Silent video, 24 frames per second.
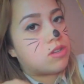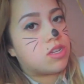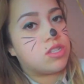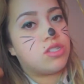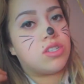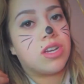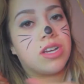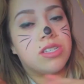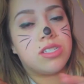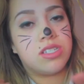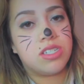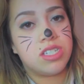because
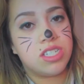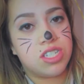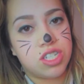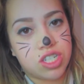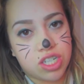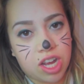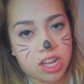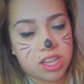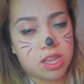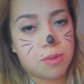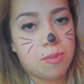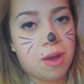you guys need to
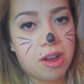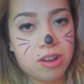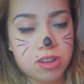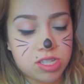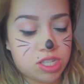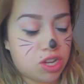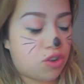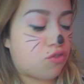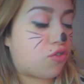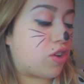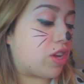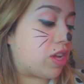check them out because
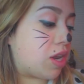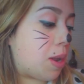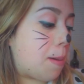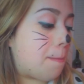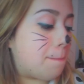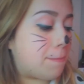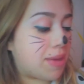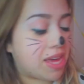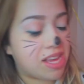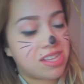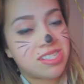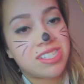they're freaking
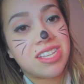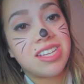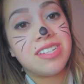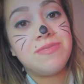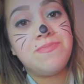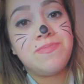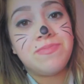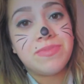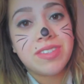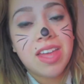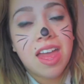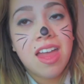amazing.
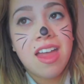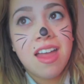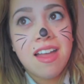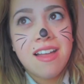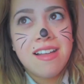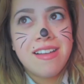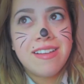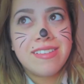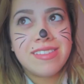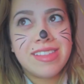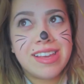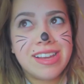
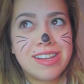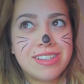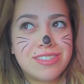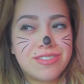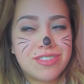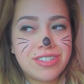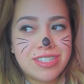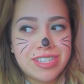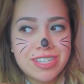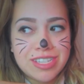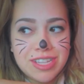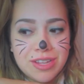Thanks
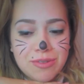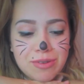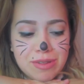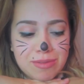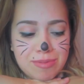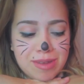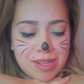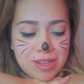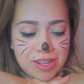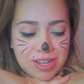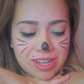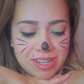for dealing with
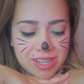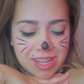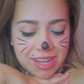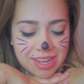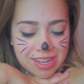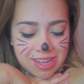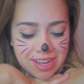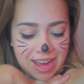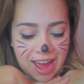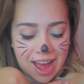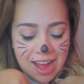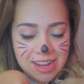me looking like
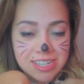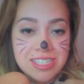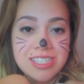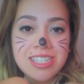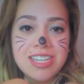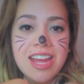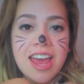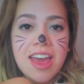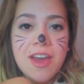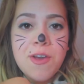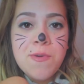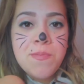a cat
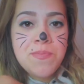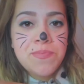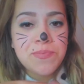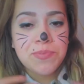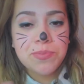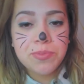today.